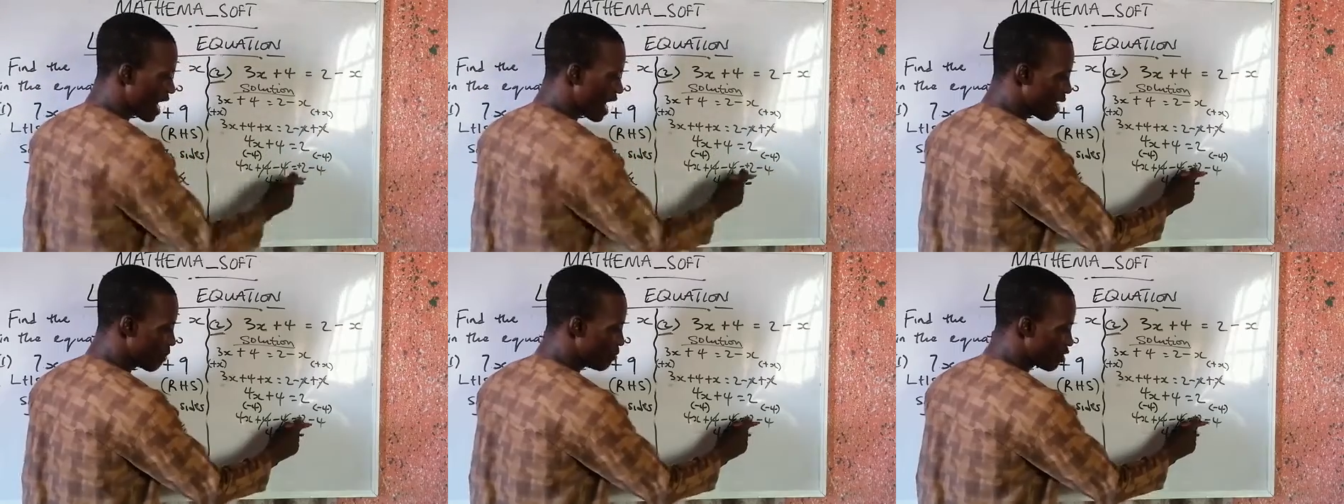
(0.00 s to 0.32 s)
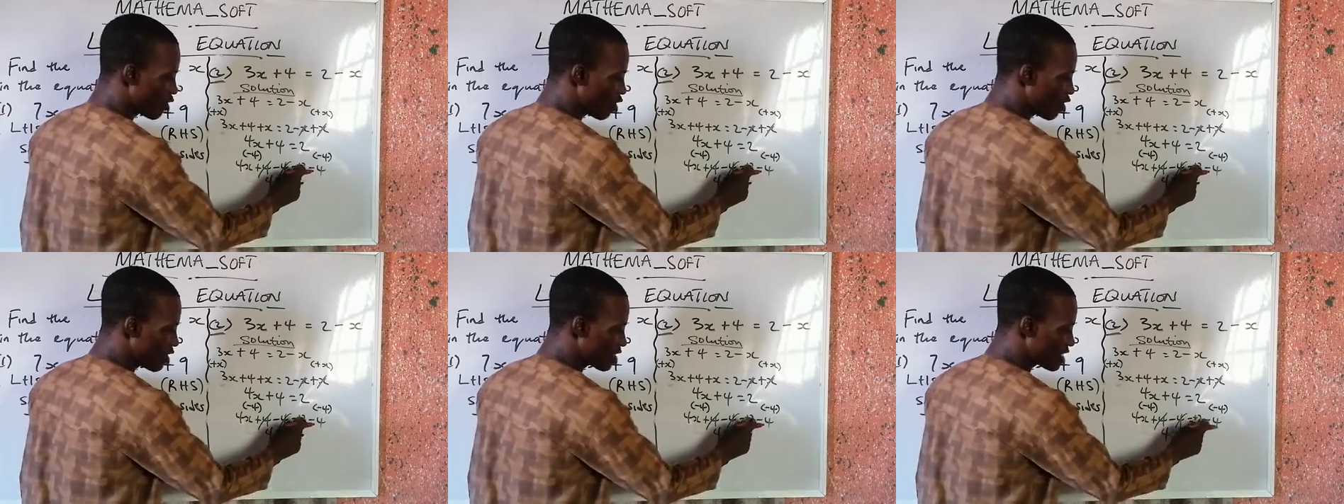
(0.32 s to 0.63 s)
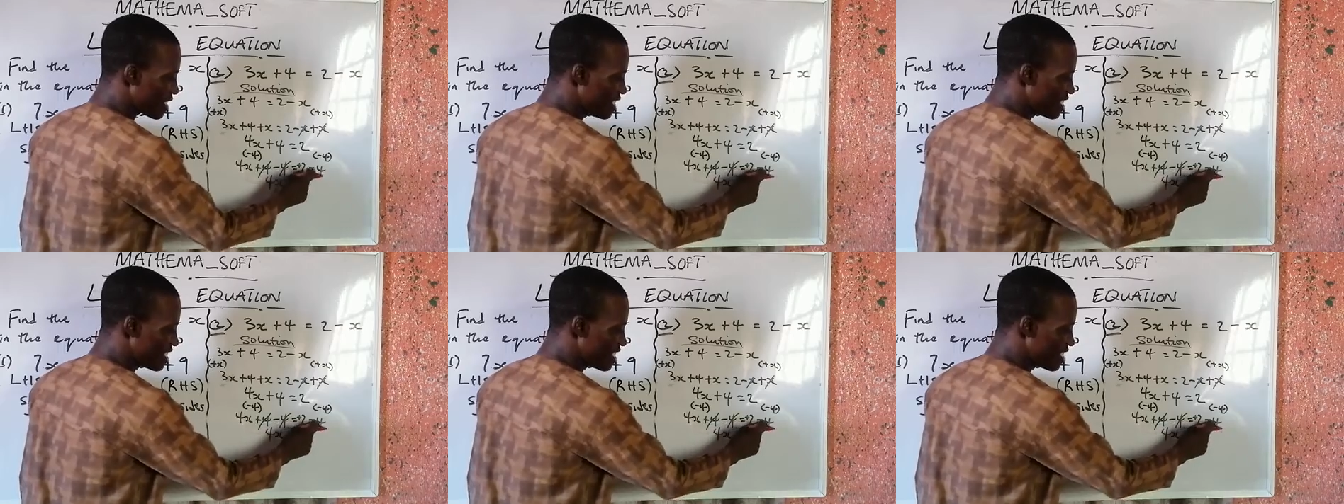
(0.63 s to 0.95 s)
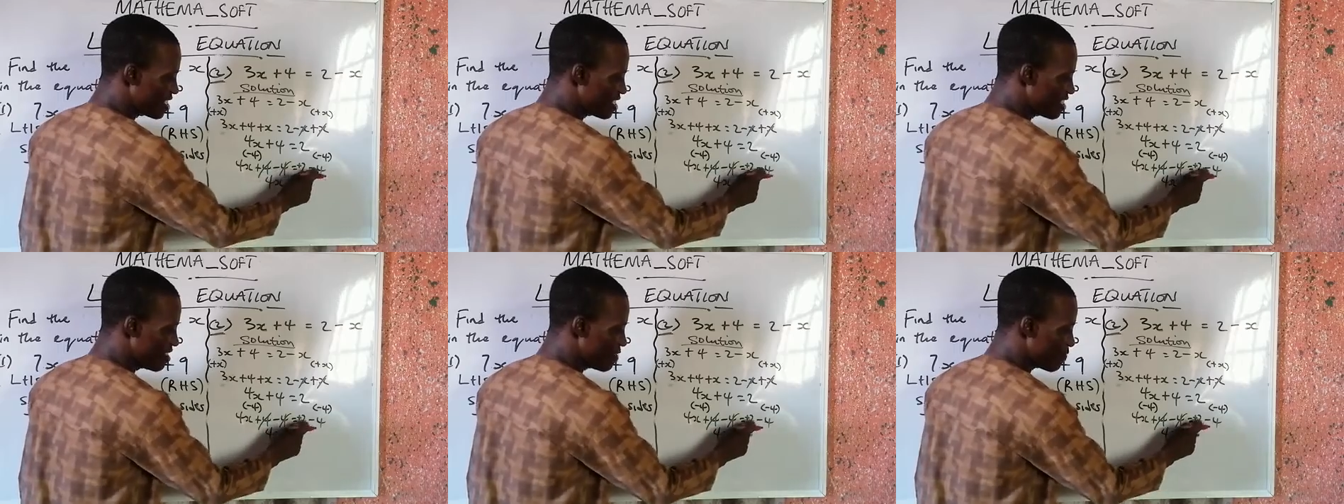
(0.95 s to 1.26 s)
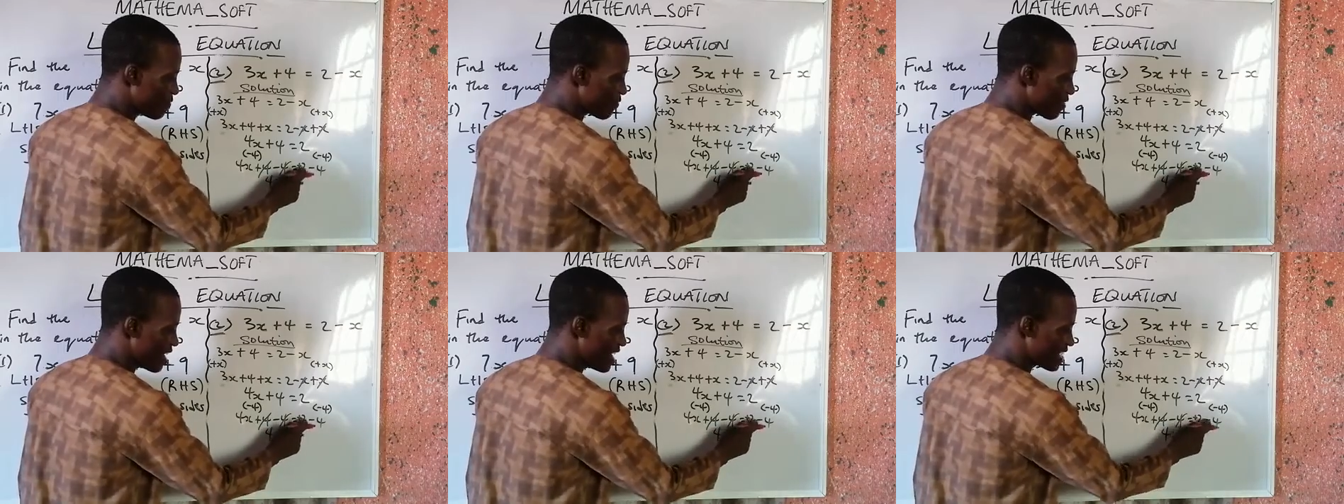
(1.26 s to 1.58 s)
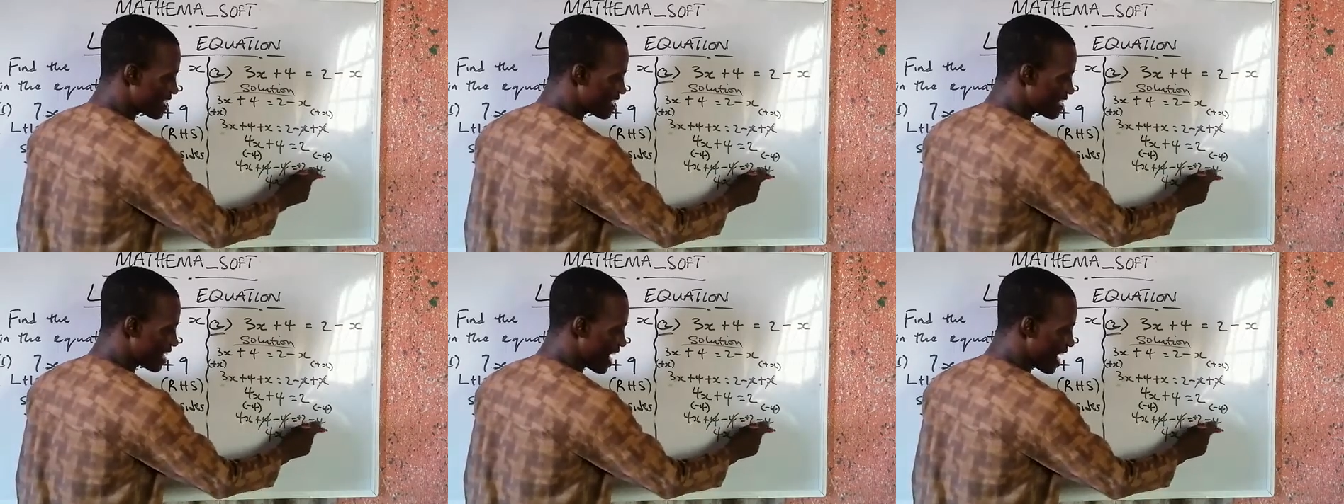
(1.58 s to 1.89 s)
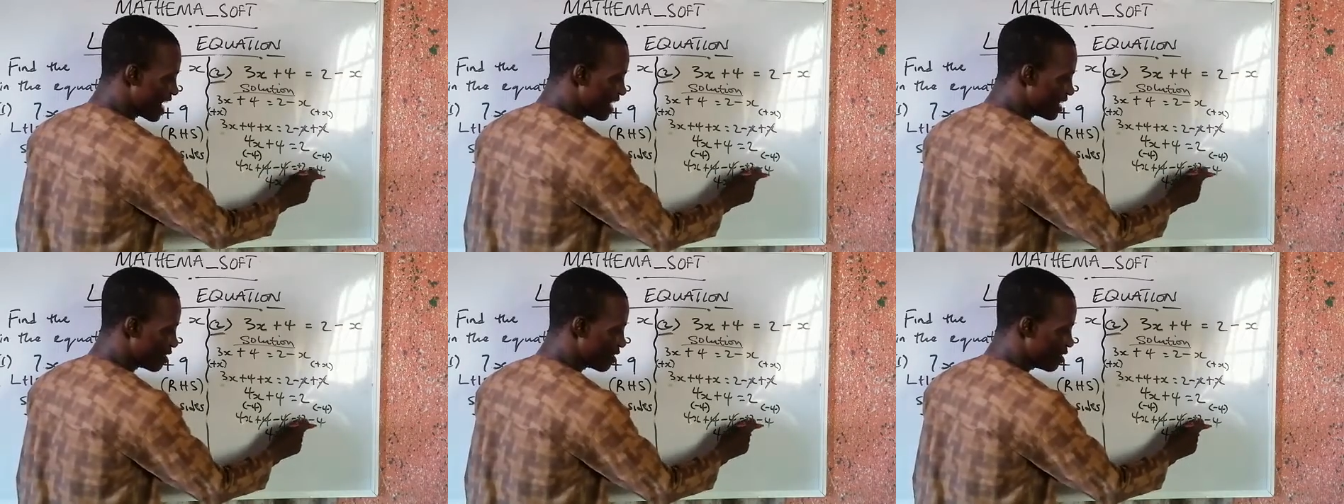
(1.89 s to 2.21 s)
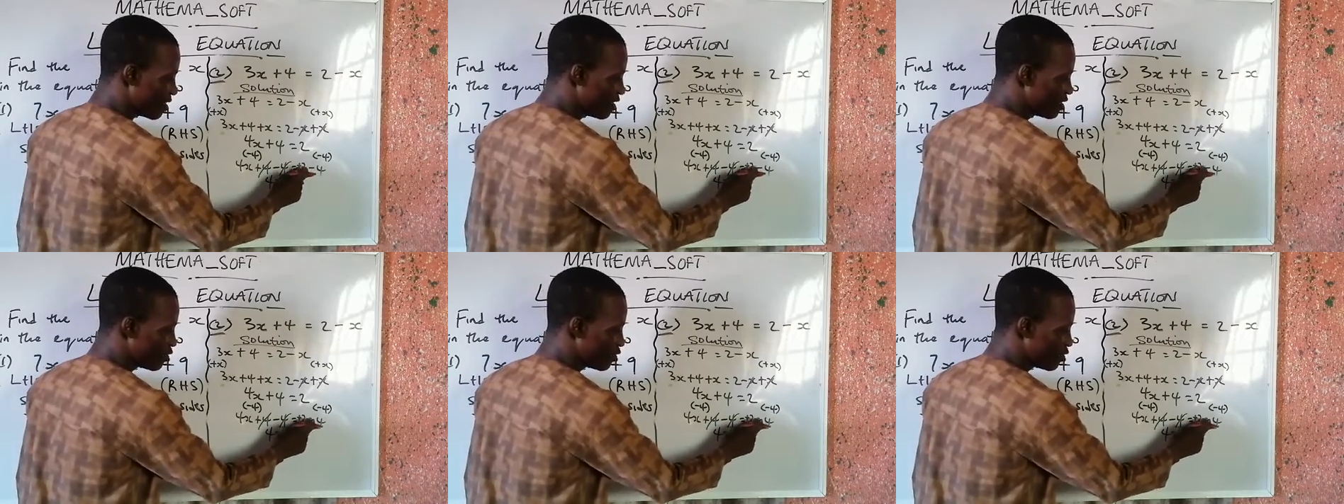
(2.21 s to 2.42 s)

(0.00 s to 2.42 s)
And because it is different sign,